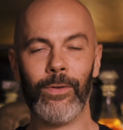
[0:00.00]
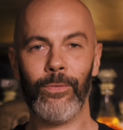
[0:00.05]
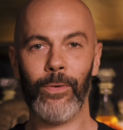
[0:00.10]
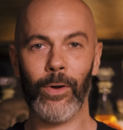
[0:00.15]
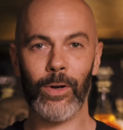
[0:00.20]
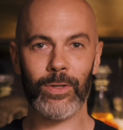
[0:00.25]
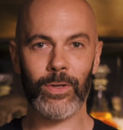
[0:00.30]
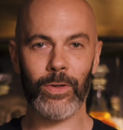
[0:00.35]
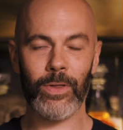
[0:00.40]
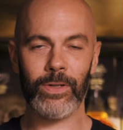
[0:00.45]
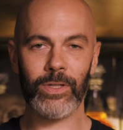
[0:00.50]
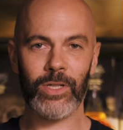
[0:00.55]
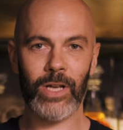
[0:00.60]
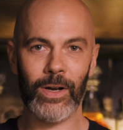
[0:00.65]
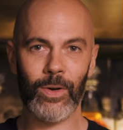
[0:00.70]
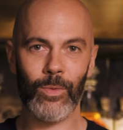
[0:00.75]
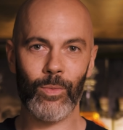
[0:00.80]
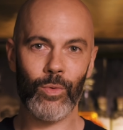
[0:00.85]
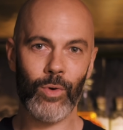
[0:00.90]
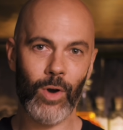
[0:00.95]
Followers of the
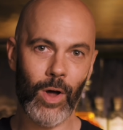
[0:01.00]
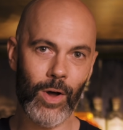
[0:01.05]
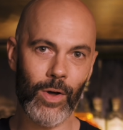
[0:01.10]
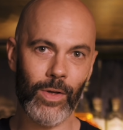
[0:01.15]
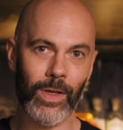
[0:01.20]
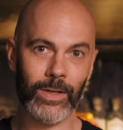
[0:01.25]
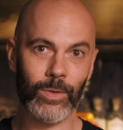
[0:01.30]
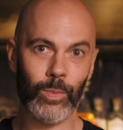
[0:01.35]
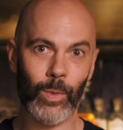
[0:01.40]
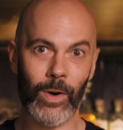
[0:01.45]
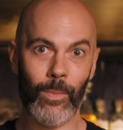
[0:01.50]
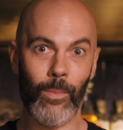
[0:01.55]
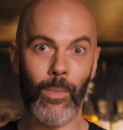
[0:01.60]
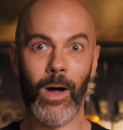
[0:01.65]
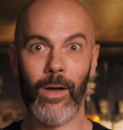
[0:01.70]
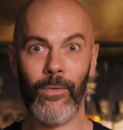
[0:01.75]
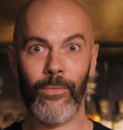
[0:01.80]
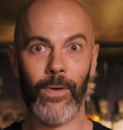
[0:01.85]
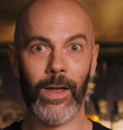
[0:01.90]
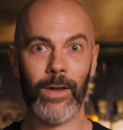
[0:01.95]
channel will know that's one of
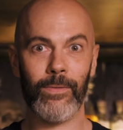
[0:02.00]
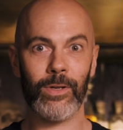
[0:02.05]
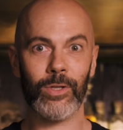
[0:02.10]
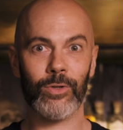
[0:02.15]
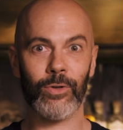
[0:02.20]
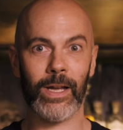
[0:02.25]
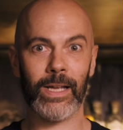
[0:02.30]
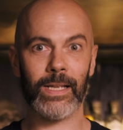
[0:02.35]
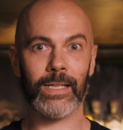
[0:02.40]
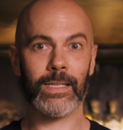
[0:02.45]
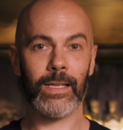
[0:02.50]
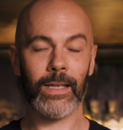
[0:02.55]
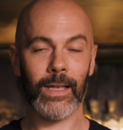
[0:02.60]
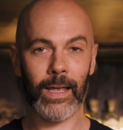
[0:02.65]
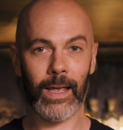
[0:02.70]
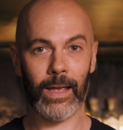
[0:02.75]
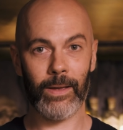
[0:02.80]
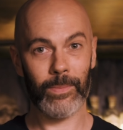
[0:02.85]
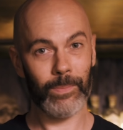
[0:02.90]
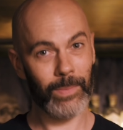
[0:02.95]
my favorite drinks.
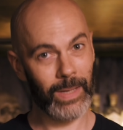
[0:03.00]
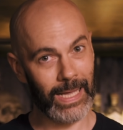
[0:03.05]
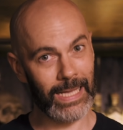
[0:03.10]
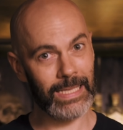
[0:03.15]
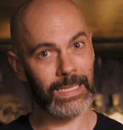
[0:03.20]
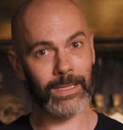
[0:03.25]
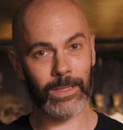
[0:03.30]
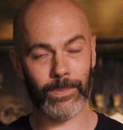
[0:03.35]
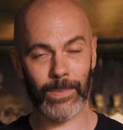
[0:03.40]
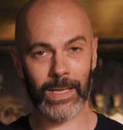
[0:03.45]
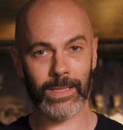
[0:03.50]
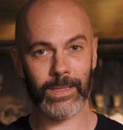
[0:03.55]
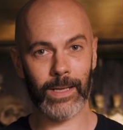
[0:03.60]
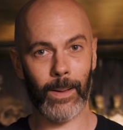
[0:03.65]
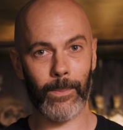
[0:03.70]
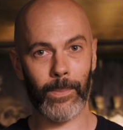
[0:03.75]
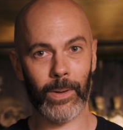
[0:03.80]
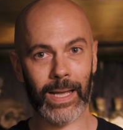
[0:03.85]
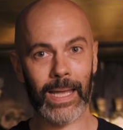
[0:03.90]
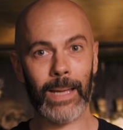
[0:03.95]
Easy to mess
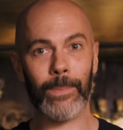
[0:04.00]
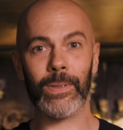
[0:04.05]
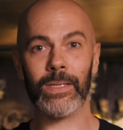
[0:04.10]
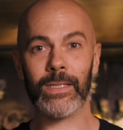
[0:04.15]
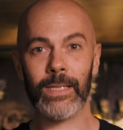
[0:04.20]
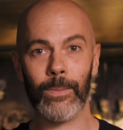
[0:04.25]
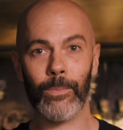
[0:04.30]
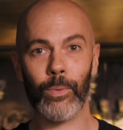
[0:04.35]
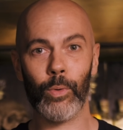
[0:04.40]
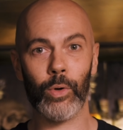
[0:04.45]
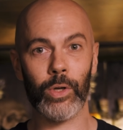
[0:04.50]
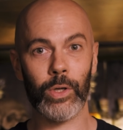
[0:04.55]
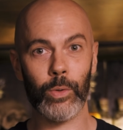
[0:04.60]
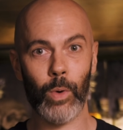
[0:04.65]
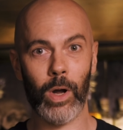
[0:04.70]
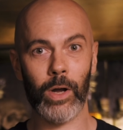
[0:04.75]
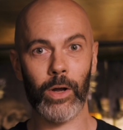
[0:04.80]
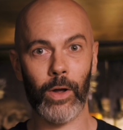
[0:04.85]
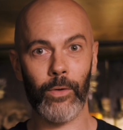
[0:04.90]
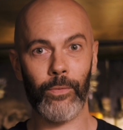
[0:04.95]
up, but keep it simple and you
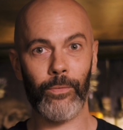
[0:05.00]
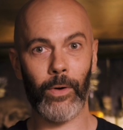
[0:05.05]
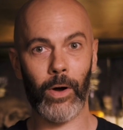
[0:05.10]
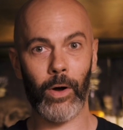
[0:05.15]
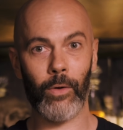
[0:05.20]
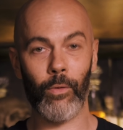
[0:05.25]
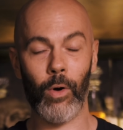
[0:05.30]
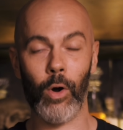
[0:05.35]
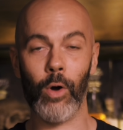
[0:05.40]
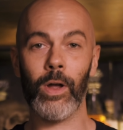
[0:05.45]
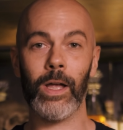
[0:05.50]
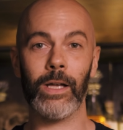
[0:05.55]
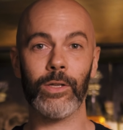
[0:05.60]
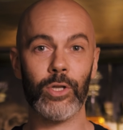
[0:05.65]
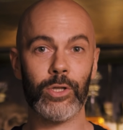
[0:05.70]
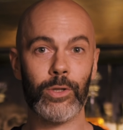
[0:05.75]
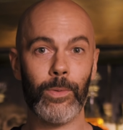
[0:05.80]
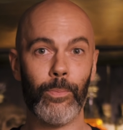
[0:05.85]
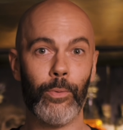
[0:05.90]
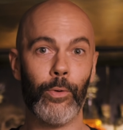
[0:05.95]
won't go far wrong. And
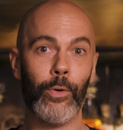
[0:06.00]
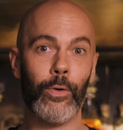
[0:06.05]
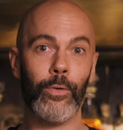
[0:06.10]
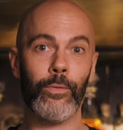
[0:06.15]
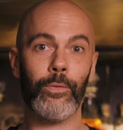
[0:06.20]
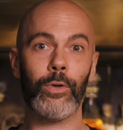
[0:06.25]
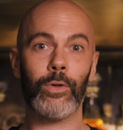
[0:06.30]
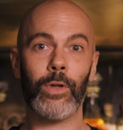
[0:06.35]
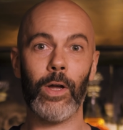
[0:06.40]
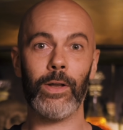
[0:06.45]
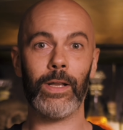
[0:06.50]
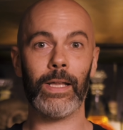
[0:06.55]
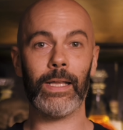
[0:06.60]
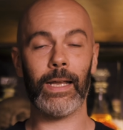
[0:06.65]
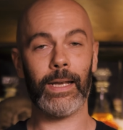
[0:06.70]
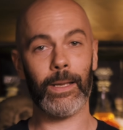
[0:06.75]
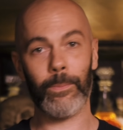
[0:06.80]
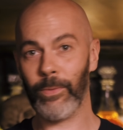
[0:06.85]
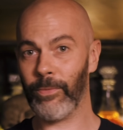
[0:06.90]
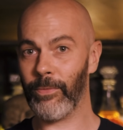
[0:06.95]
just to prove you don't need
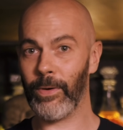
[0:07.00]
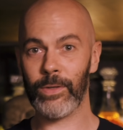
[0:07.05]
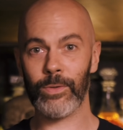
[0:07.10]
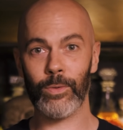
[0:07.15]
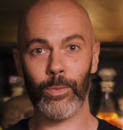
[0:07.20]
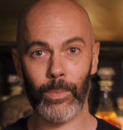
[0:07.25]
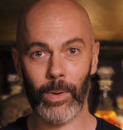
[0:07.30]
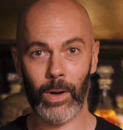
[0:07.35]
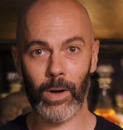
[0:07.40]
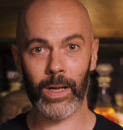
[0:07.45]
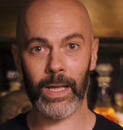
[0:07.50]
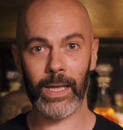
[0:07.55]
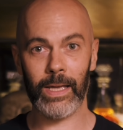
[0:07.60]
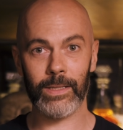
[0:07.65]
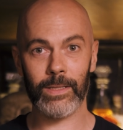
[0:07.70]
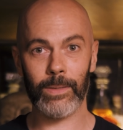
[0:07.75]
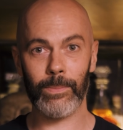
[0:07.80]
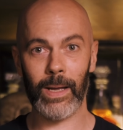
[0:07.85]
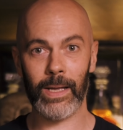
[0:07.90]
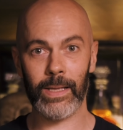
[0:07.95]
any professional bar
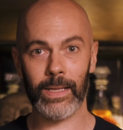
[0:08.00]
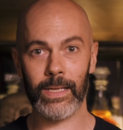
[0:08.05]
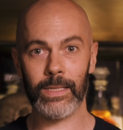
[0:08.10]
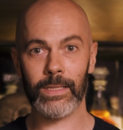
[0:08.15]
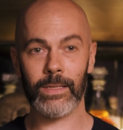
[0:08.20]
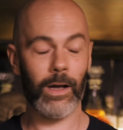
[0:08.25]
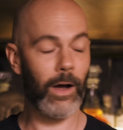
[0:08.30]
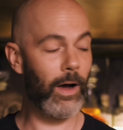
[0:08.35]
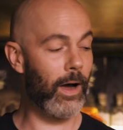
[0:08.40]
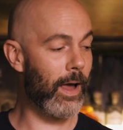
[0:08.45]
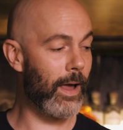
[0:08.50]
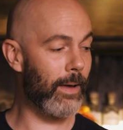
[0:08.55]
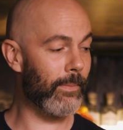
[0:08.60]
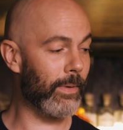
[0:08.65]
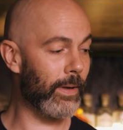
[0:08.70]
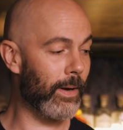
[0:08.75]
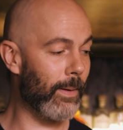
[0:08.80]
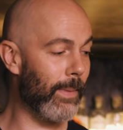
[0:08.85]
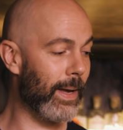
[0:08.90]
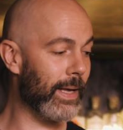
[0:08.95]
kit to make this, I
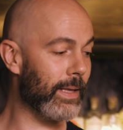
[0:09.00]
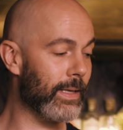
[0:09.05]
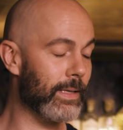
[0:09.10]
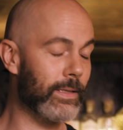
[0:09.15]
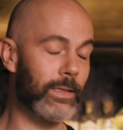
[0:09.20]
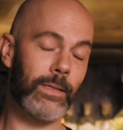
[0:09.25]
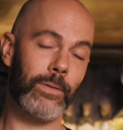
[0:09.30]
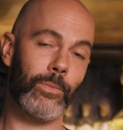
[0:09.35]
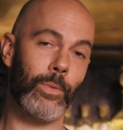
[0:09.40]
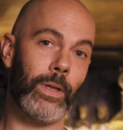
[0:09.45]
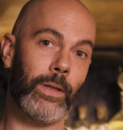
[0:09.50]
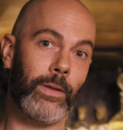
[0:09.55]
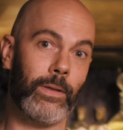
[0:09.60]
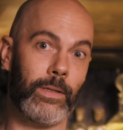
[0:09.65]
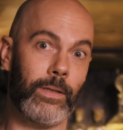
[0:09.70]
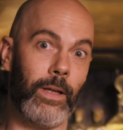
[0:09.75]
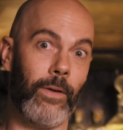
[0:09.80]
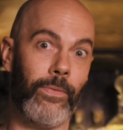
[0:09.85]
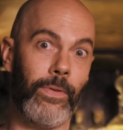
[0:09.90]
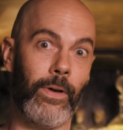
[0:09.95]
am gonna make this with
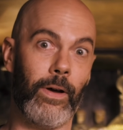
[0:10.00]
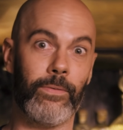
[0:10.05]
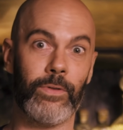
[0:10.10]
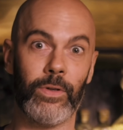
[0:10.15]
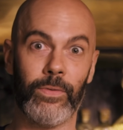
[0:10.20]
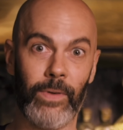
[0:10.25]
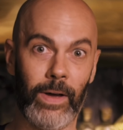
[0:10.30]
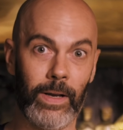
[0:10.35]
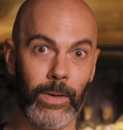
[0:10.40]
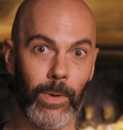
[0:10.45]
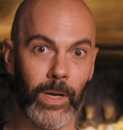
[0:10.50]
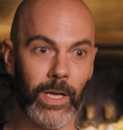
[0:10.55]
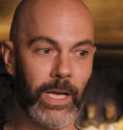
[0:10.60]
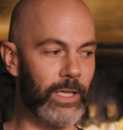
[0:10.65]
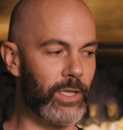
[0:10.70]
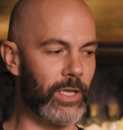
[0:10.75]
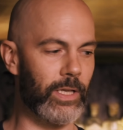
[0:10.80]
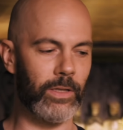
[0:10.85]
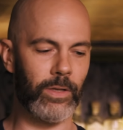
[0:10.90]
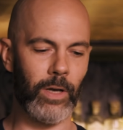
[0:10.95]
stuff that I've just found in my
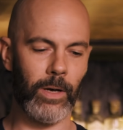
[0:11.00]
kitchen.